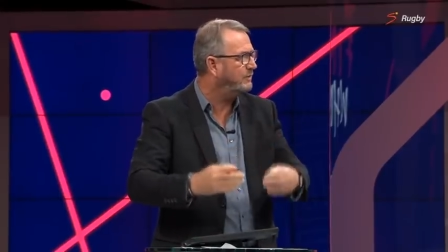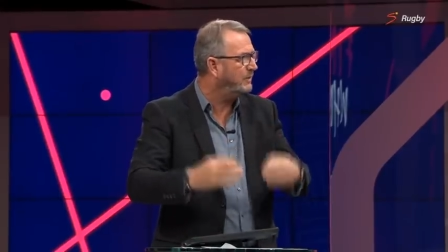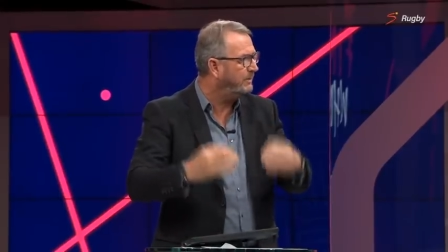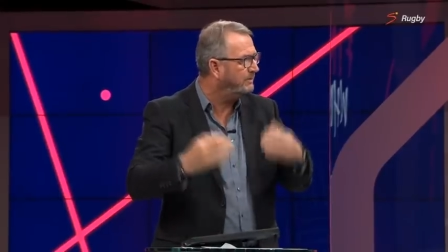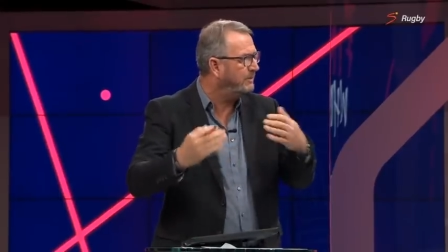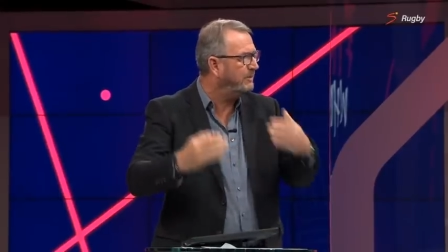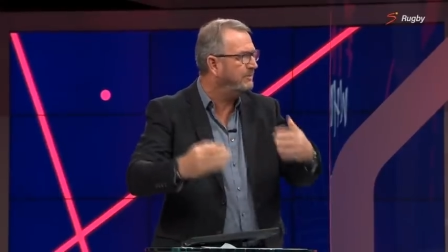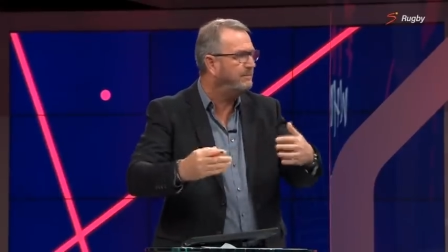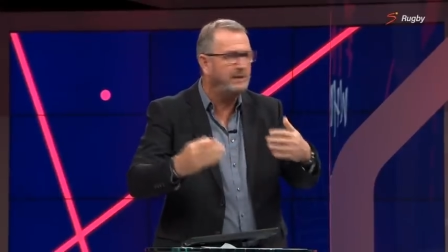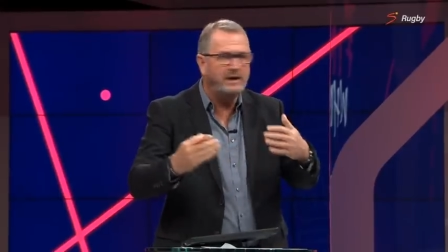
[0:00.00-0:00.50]
we
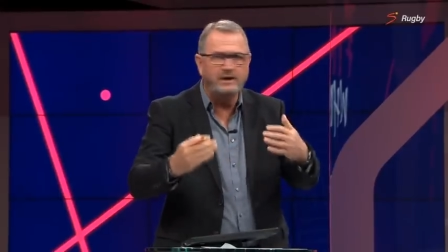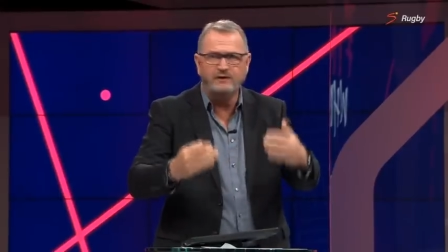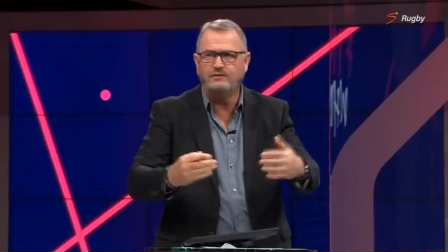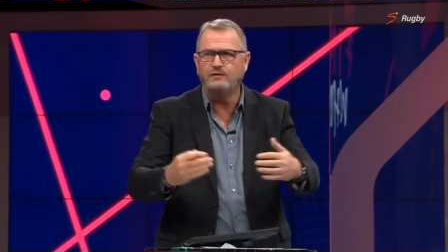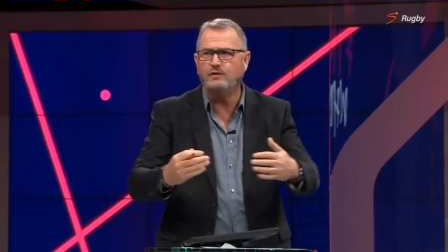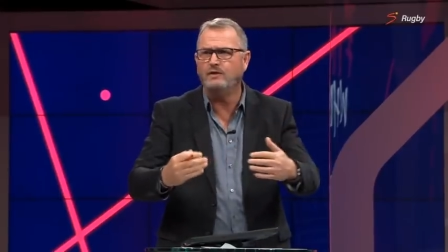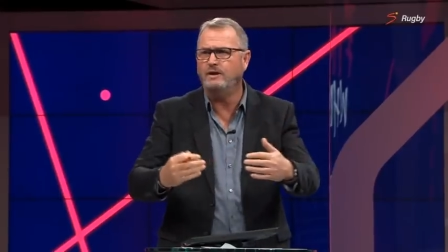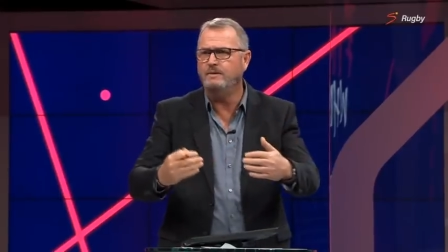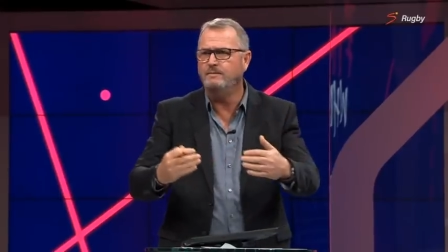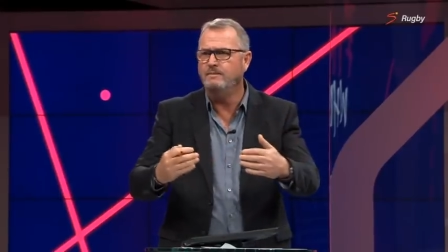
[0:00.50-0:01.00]
prepared
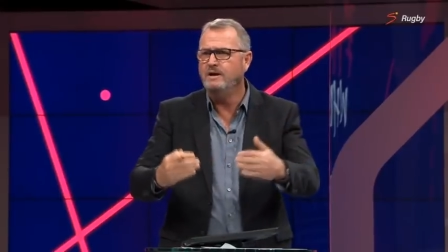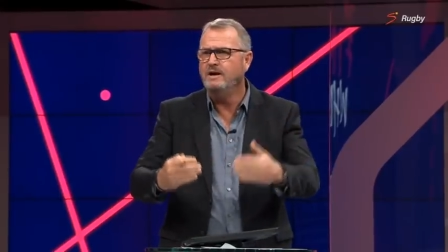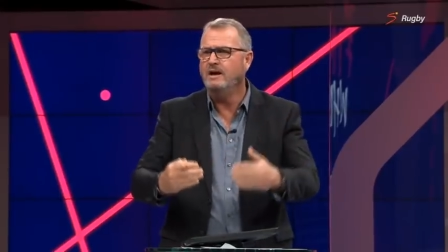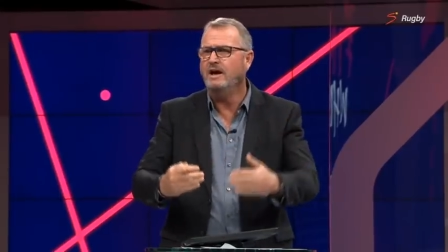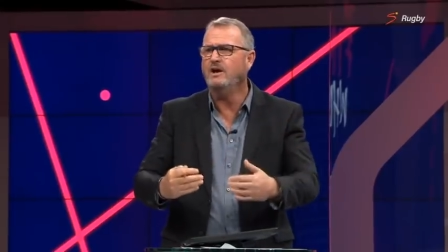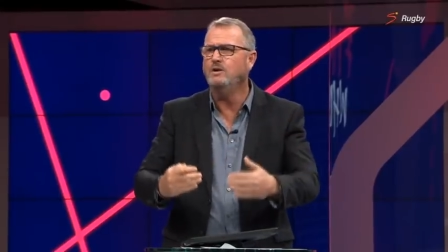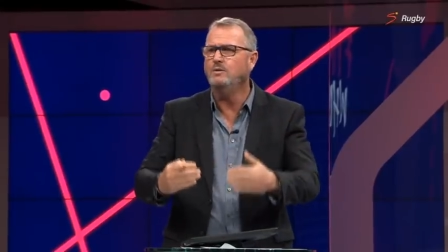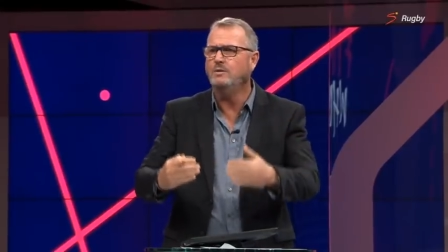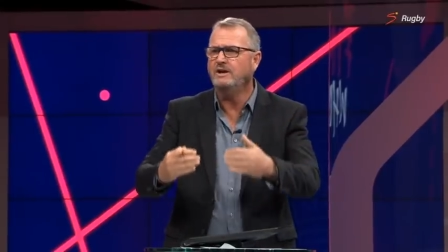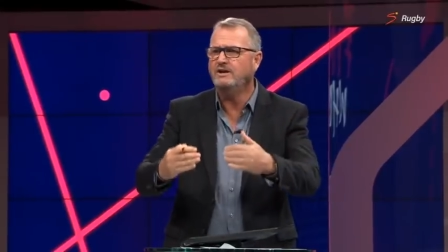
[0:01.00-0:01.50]
for them
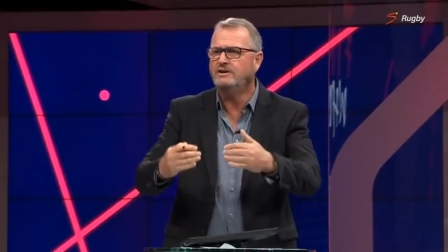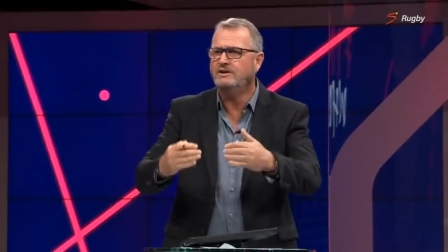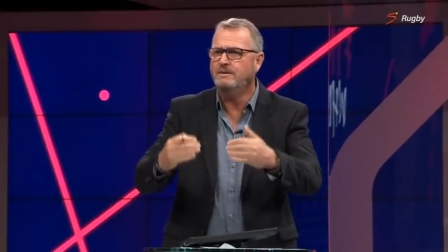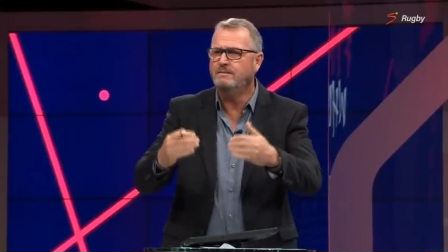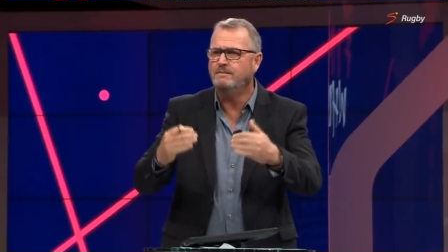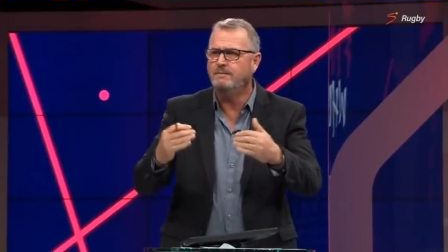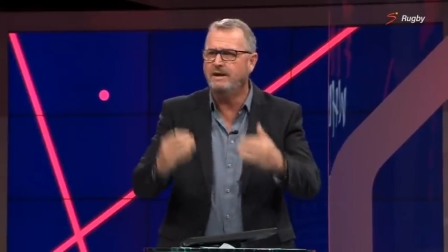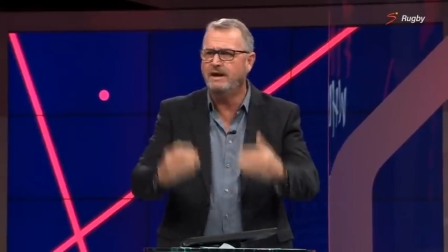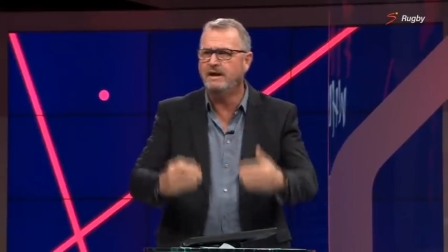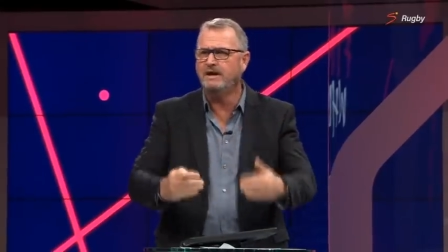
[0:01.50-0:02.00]
and we hit
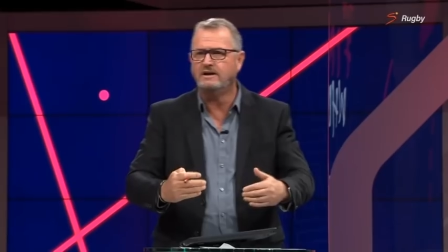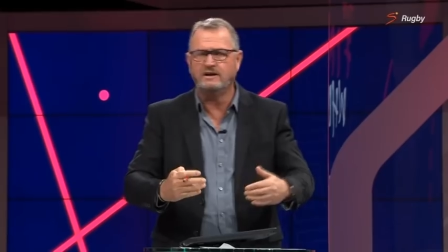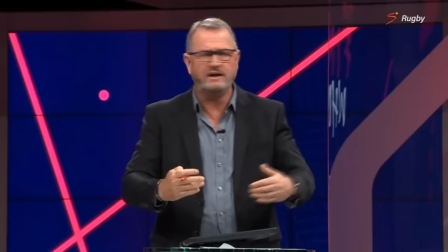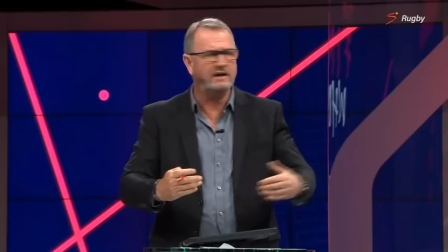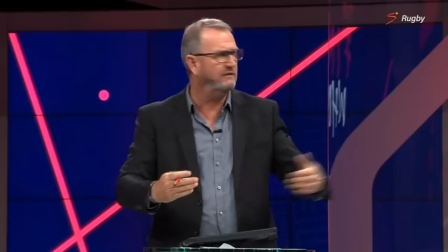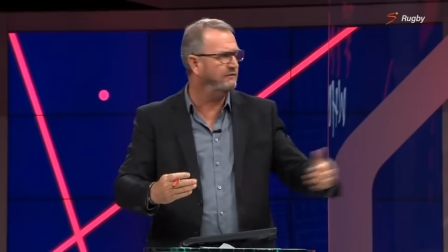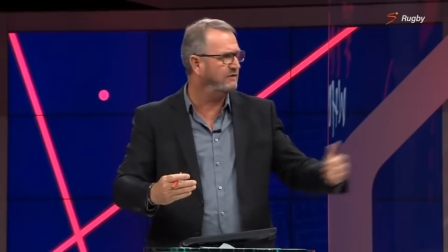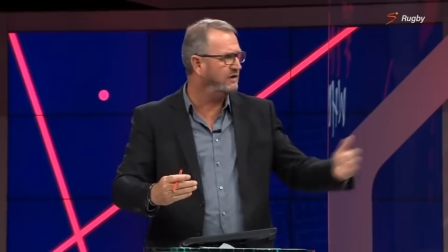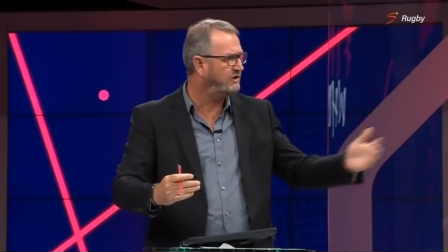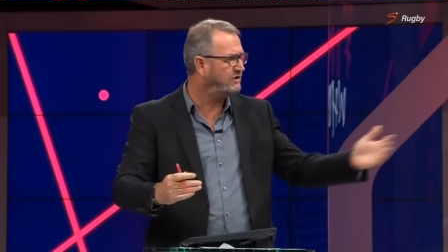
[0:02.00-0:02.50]
them back
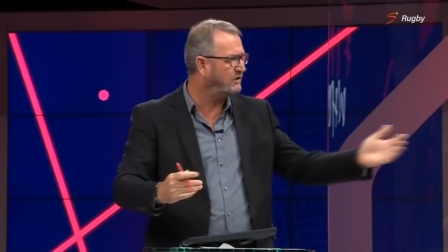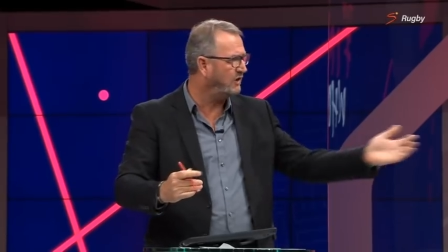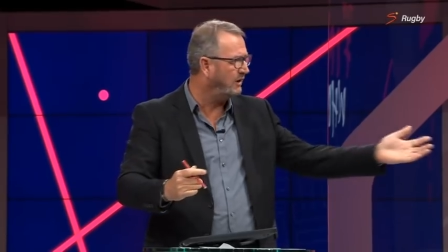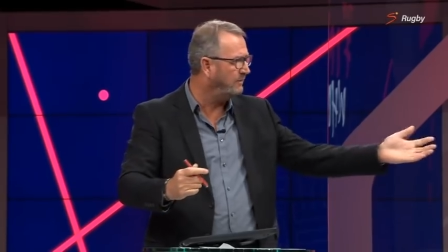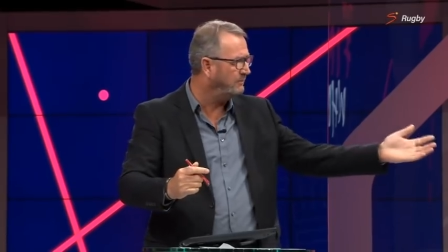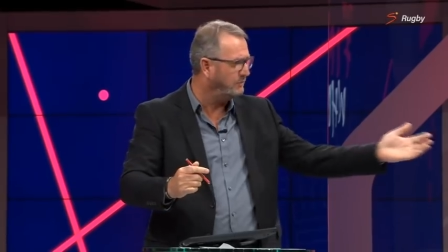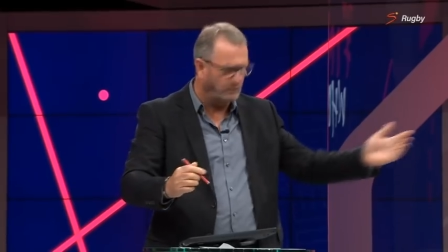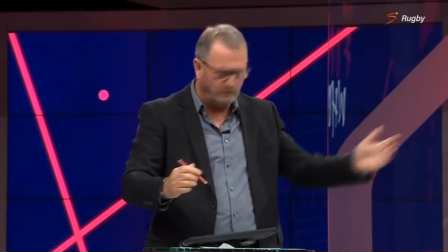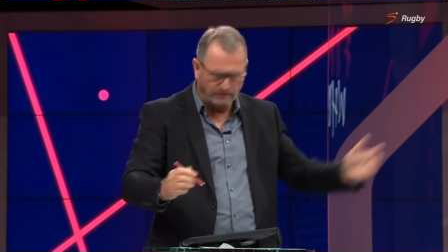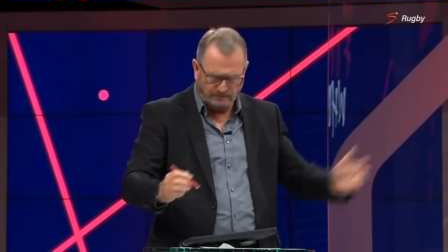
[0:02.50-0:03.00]
every
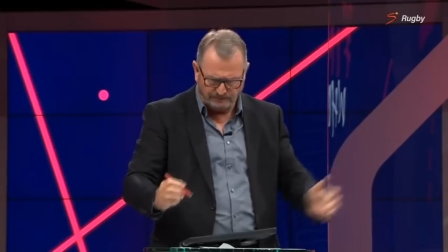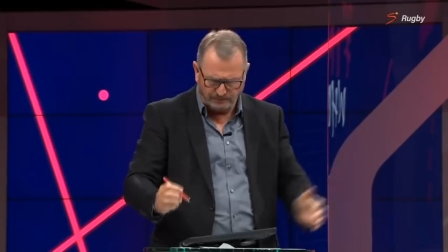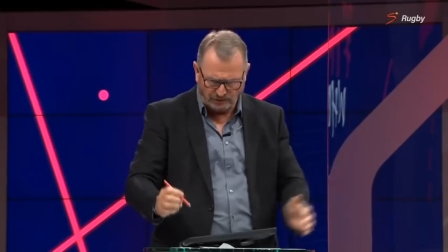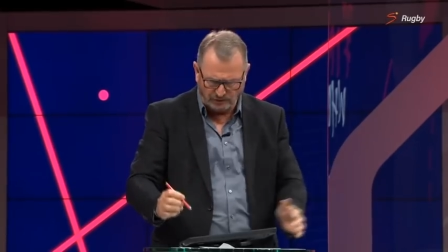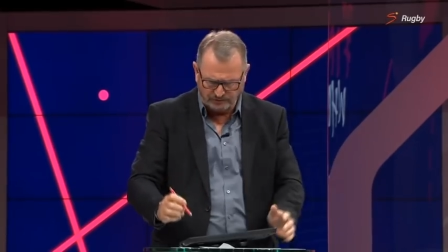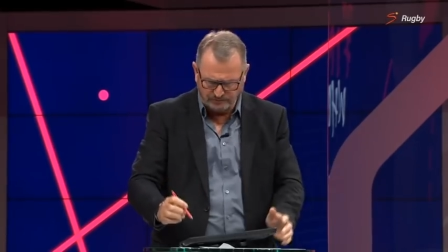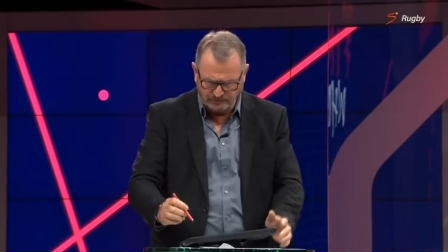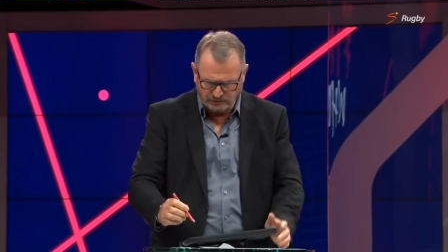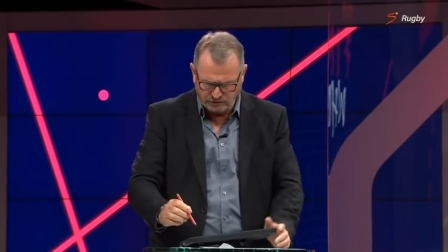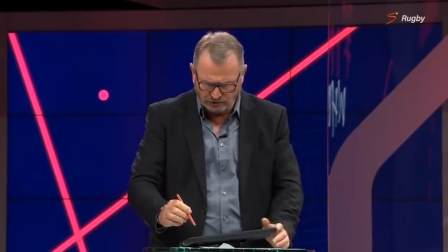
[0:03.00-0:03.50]
time. Your
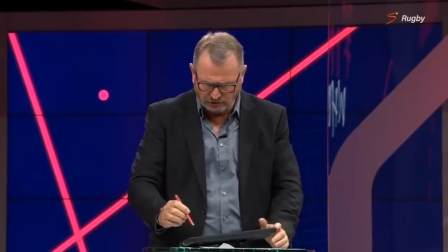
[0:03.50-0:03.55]
department,